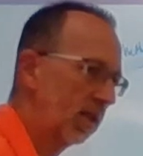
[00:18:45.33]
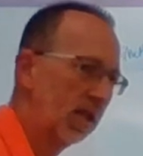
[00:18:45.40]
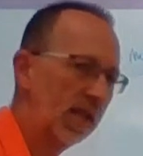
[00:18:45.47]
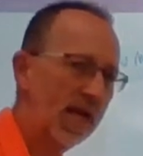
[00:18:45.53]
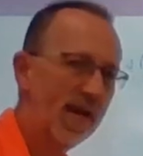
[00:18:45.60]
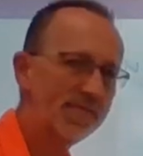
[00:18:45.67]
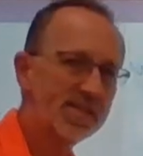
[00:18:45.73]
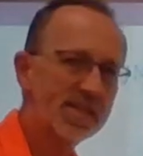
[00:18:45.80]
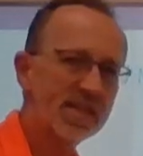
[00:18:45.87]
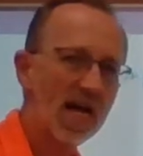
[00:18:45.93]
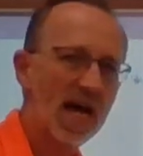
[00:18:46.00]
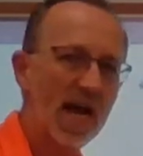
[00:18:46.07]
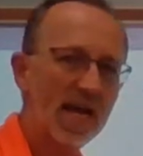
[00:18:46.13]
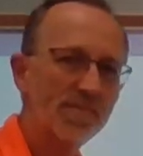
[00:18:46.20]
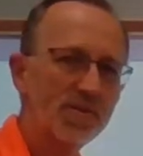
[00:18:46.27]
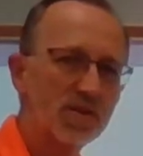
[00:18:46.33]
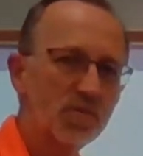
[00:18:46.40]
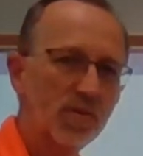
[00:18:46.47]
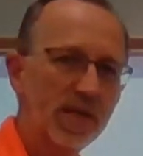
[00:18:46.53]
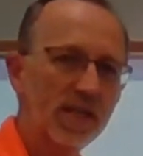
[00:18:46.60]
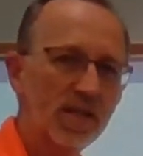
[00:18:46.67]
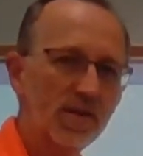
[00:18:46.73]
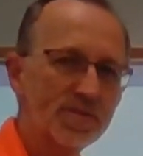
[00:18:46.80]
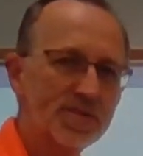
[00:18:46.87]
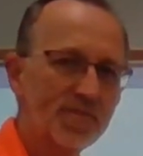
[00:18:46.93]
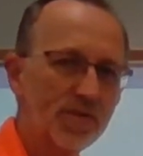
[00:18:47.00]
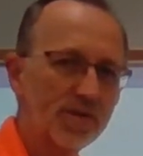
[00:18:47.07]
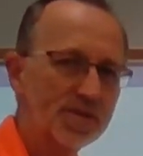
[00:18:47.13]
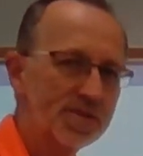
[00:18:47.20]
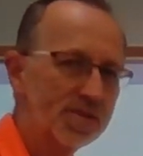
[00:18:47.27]
the left side between those
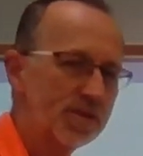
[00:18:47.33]
first